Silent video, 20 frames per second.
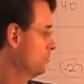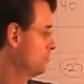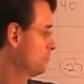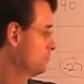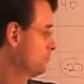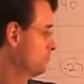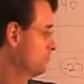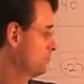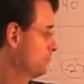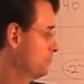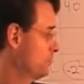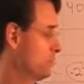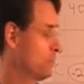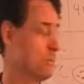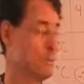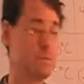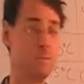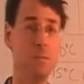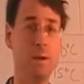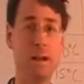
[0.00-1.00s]
with
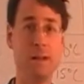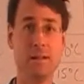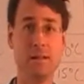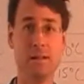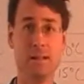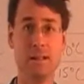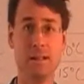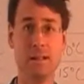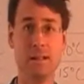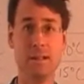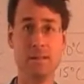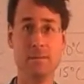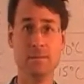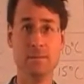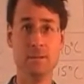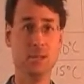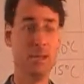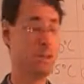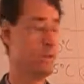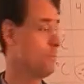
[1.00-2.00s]
respect to the
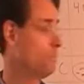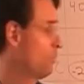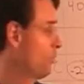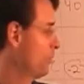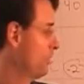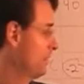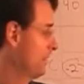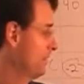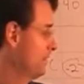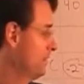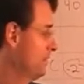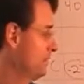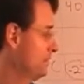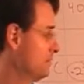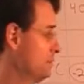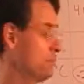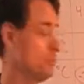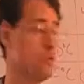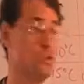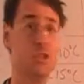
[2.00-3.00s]
center point,
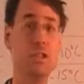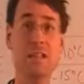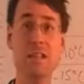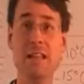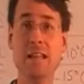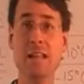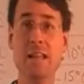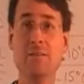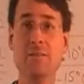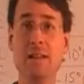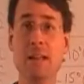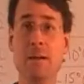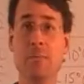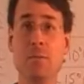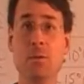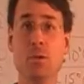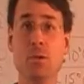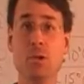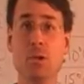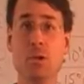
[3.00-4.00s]
the perceived
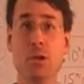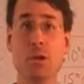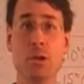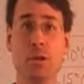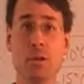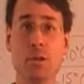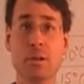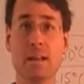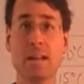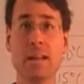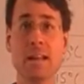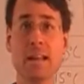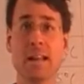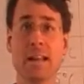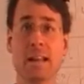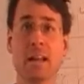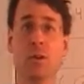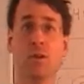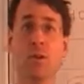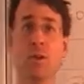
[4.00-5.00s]
temperature
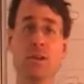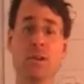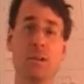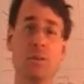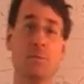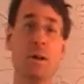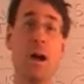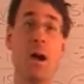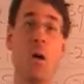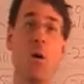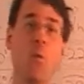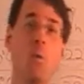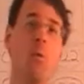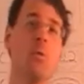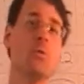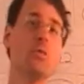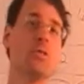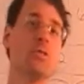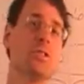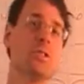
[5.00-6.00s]
increases by
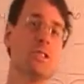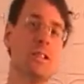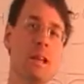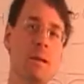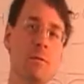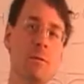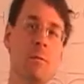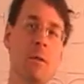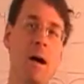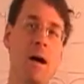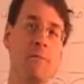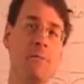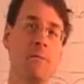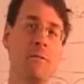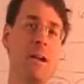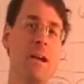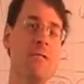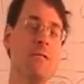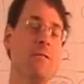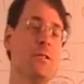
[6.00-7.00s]
almost the same amount?
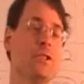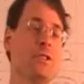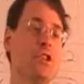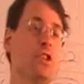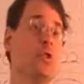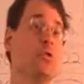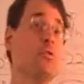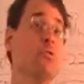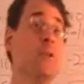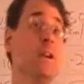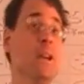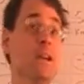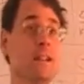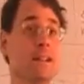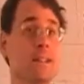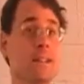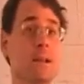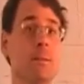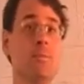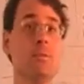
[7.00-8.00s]
For every degree
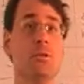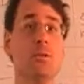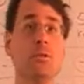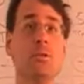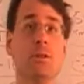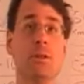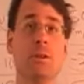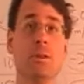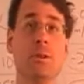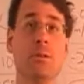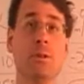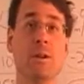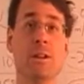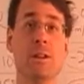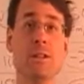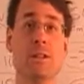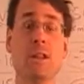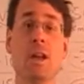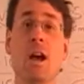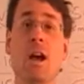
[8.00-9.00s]
in temperature
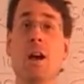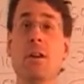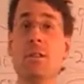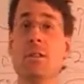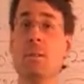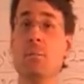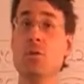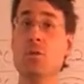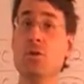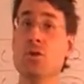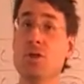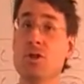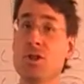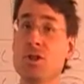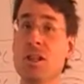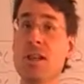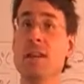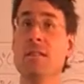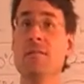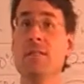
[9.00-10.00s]
increase, the
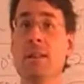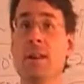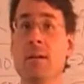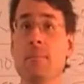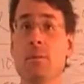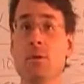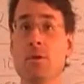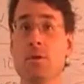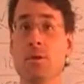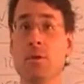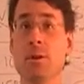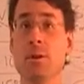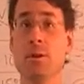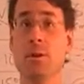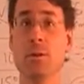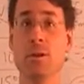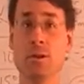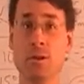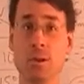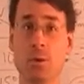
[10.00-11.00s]
perceived temperature
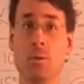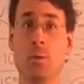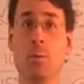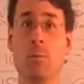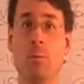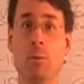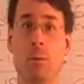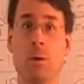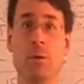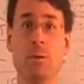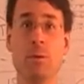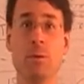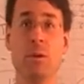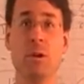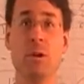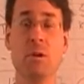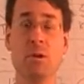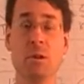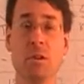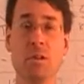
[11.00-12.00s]
increases 1.3
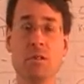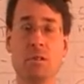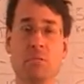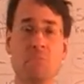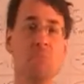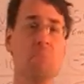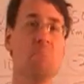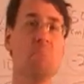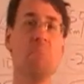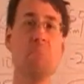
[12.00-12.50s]
degrees.